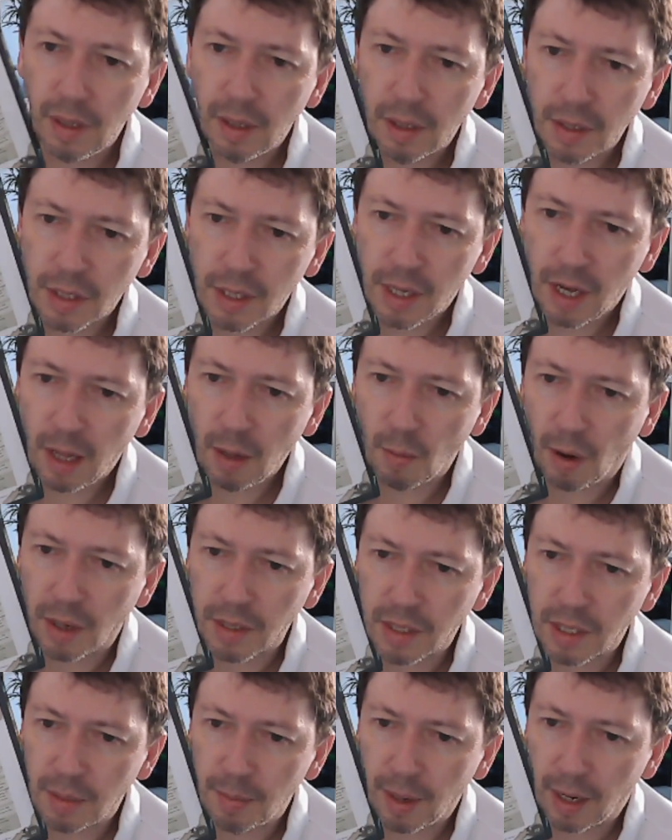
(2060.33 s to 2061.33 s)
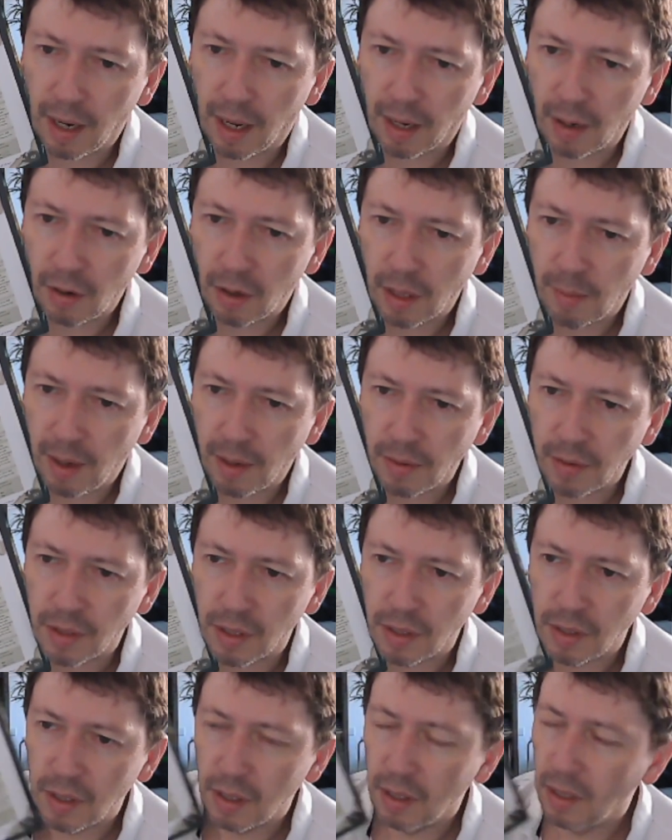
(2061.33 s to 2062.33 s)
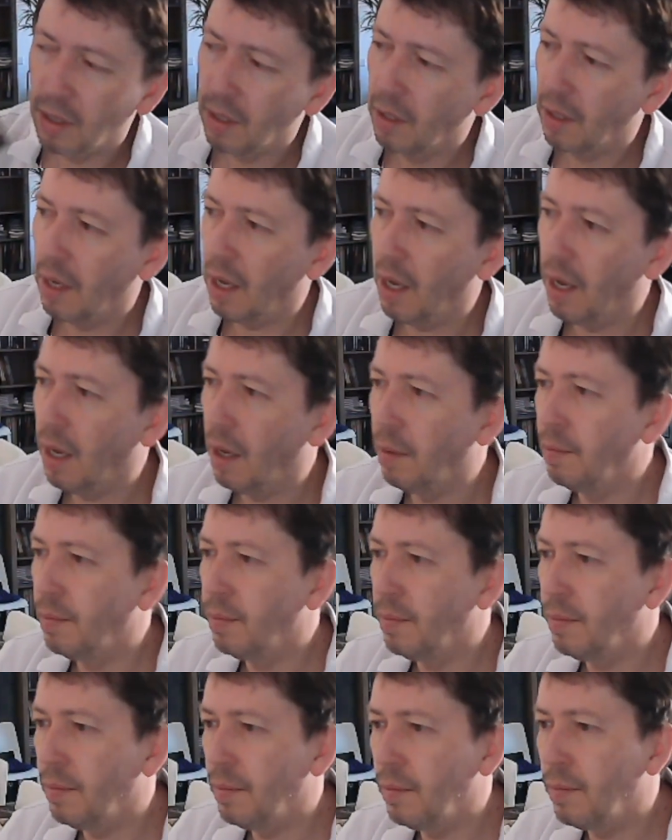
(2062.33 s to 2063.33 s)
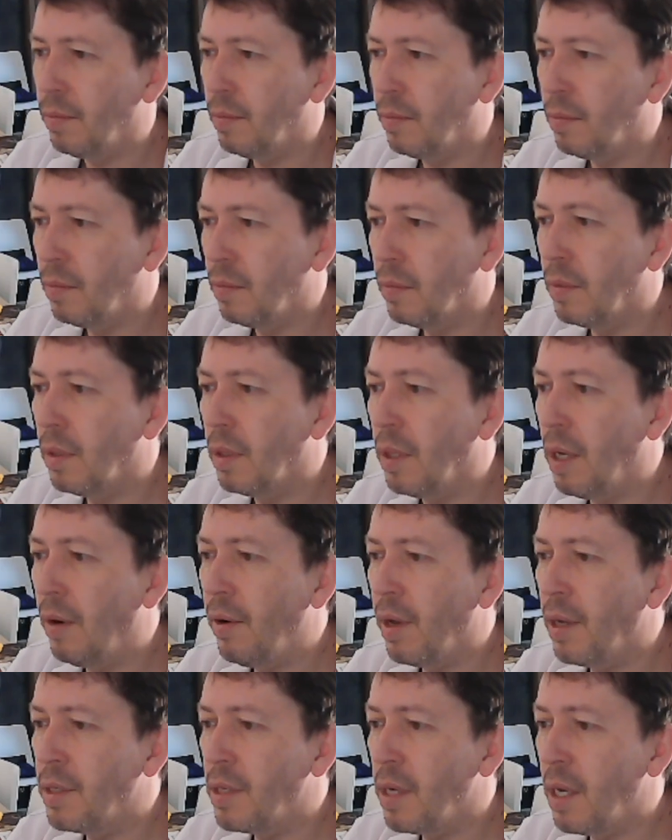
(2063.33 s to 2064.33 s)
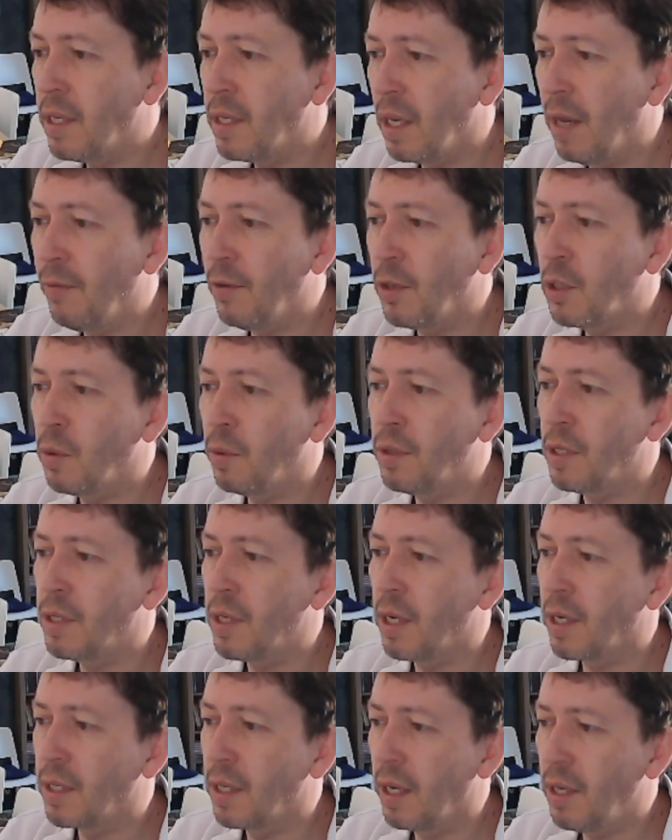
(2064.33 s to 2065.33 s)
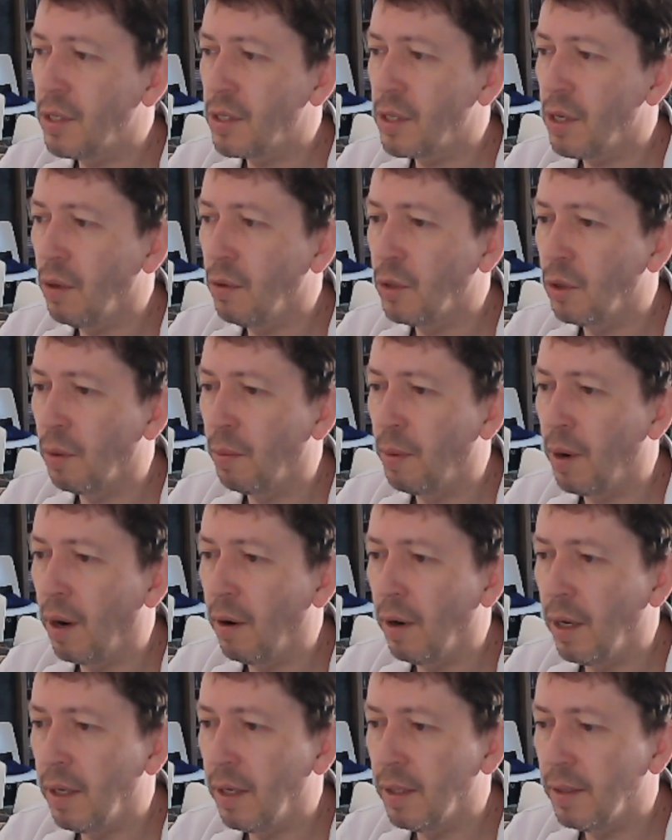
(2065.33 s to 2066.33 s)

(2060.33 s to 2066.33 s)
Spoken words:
Scale-wise, he's a big lad. Look at the mountains. There he is. He's a level 26 elite soldier, apparently.